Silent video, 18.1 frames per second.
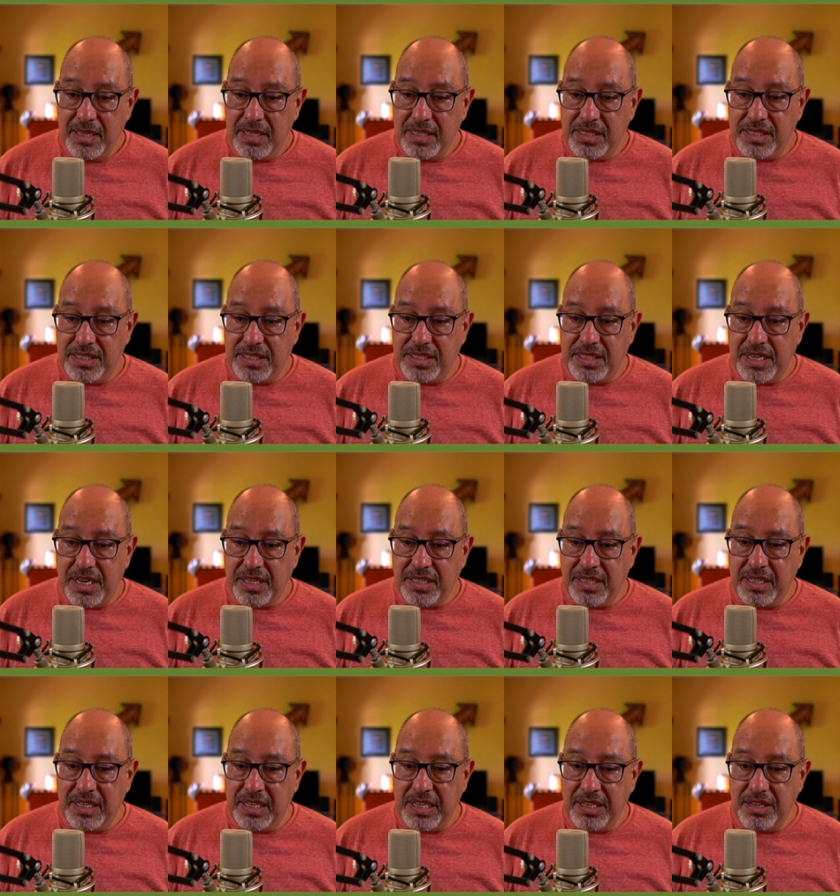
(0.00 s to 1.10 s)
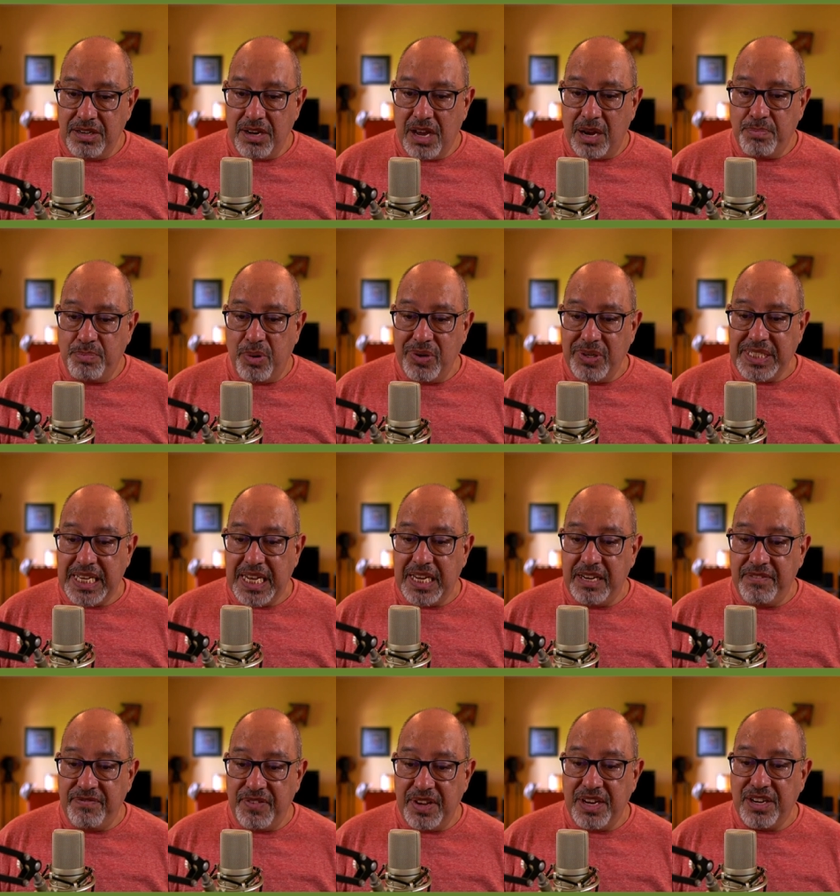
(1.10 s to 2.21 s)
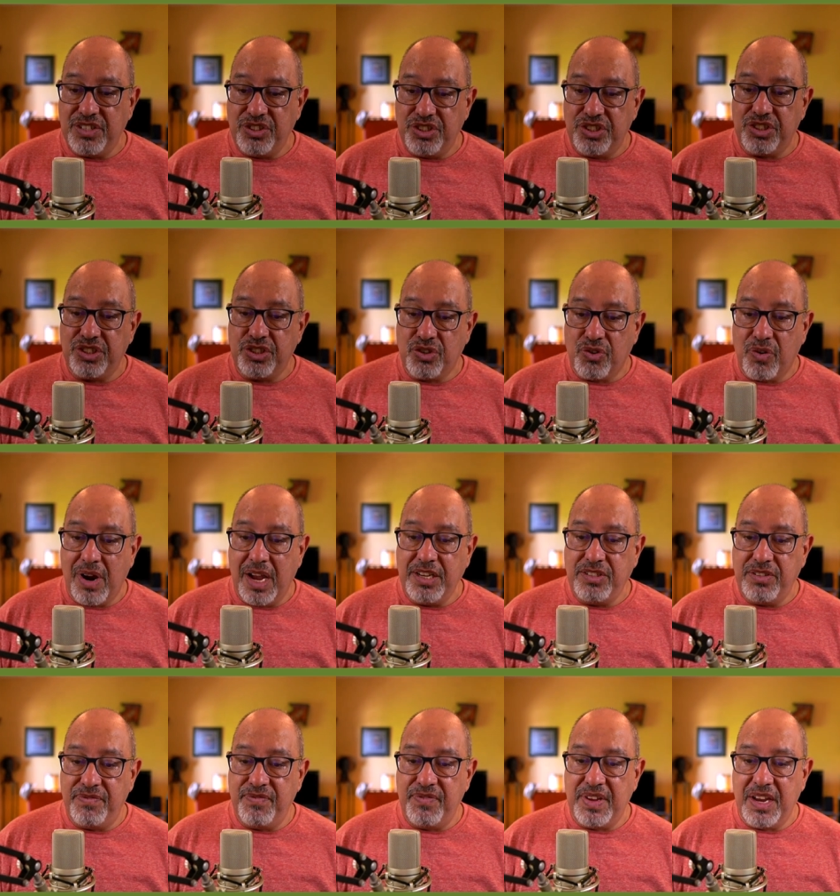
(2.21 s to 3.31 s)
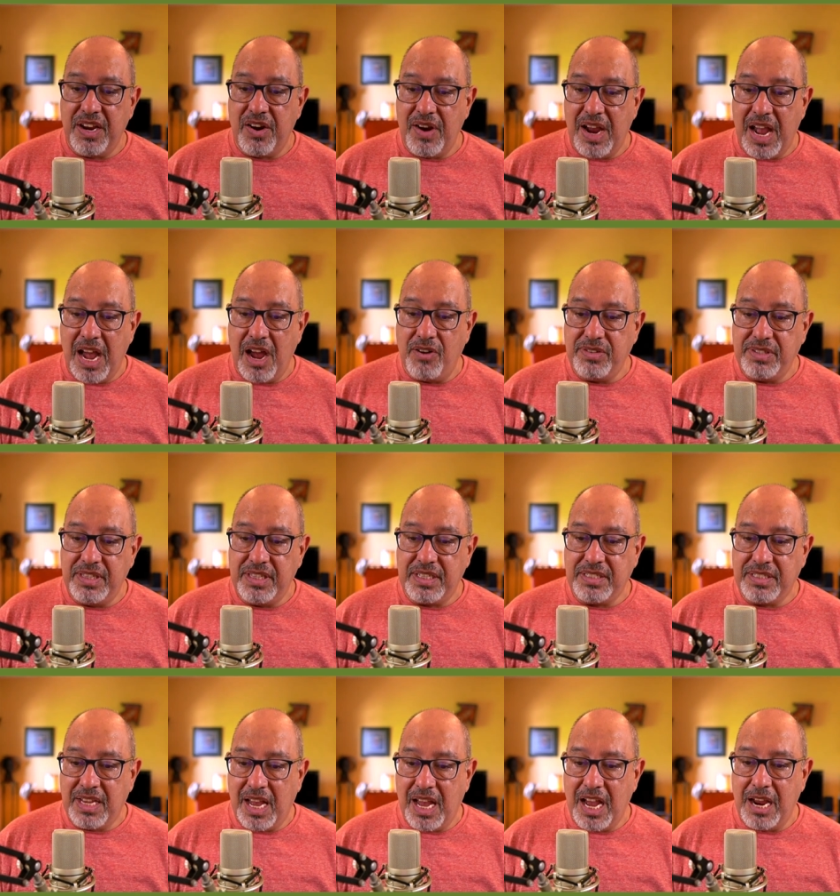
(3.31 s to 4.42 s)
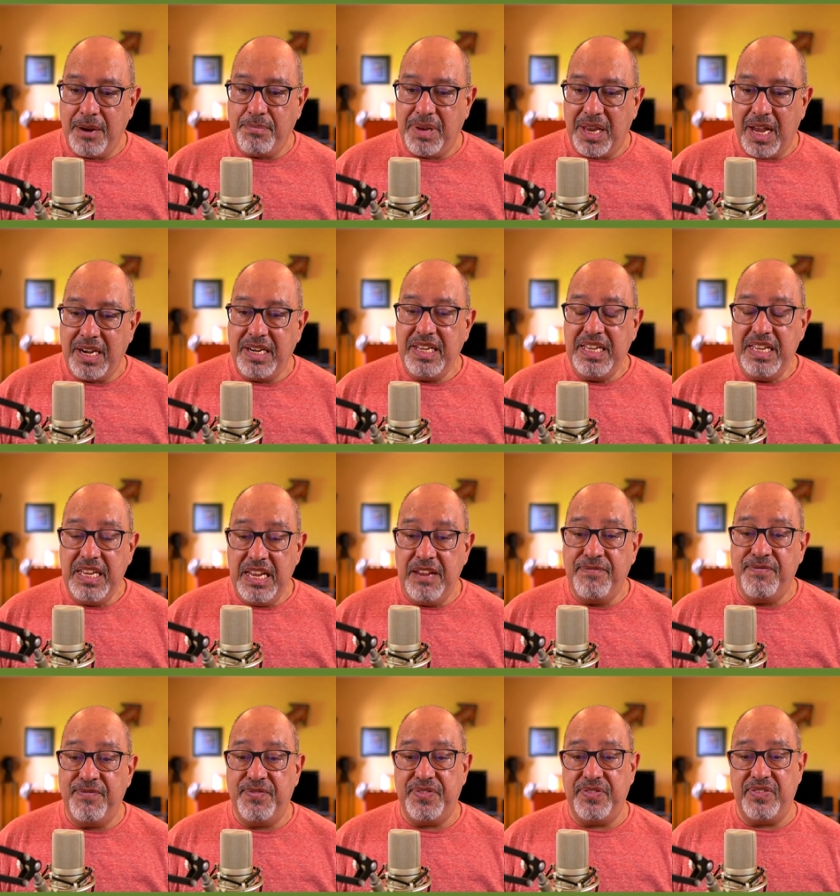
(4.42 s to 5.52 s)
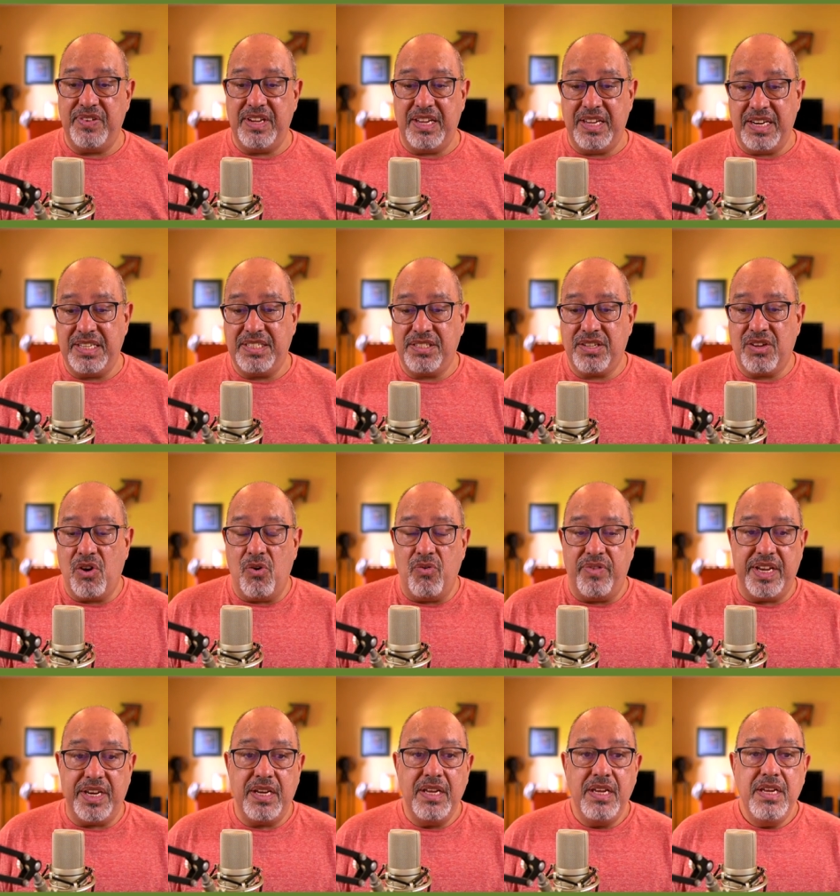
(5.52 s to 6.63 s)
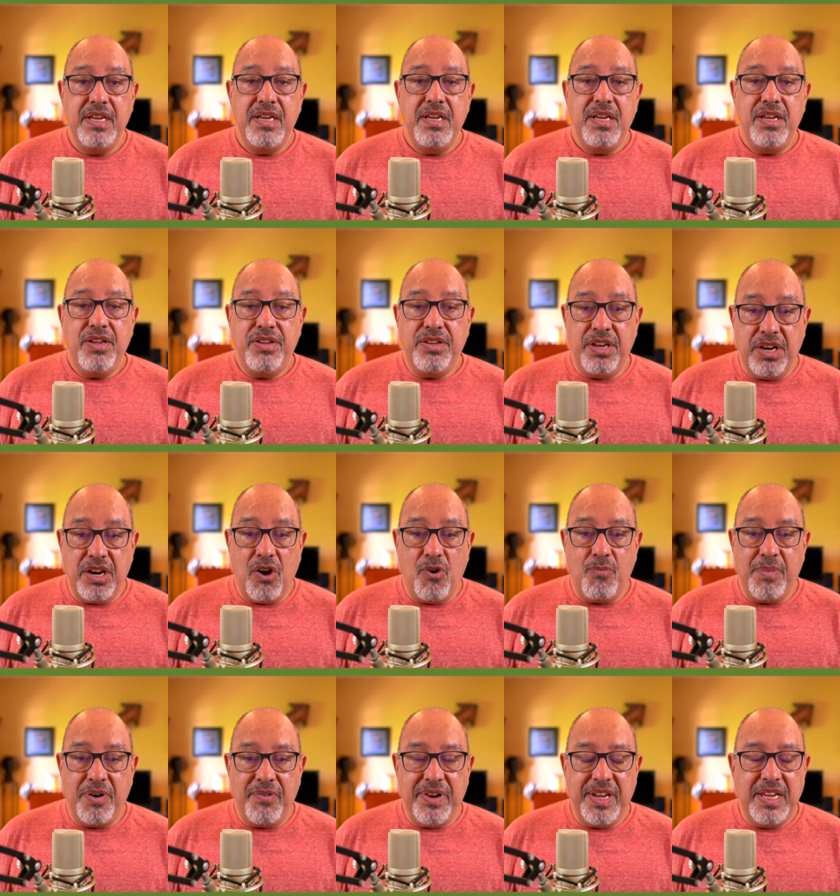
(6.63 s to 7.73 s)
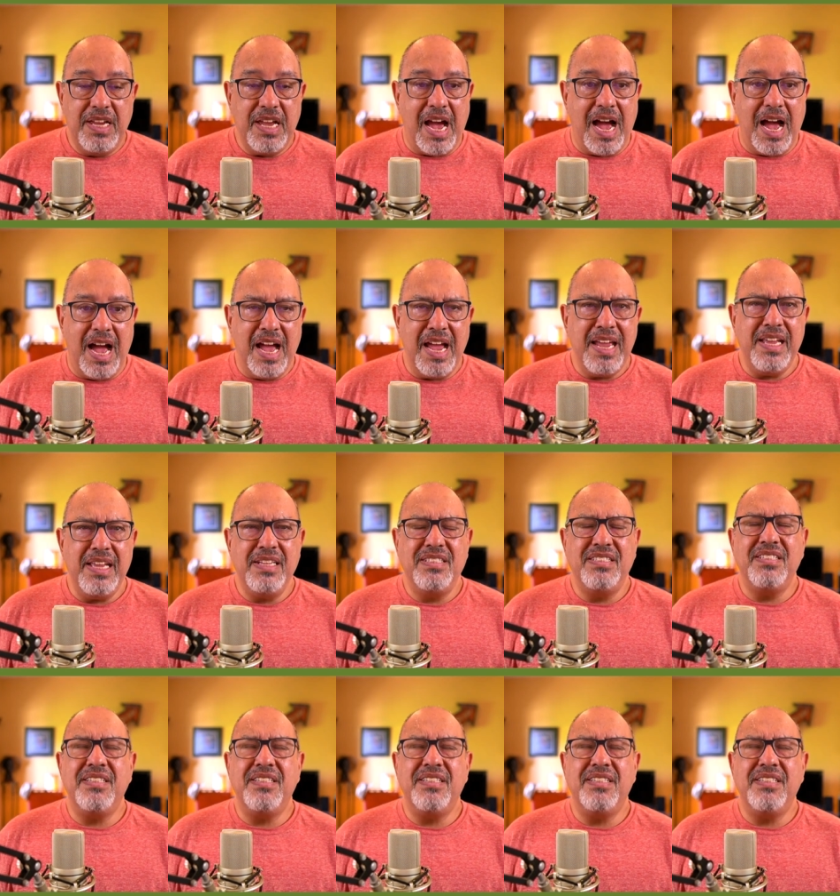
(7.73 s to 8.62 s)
Certainly not pointing any fingers, just trying to figure out the timeline if it is COVID. You know, Marie, I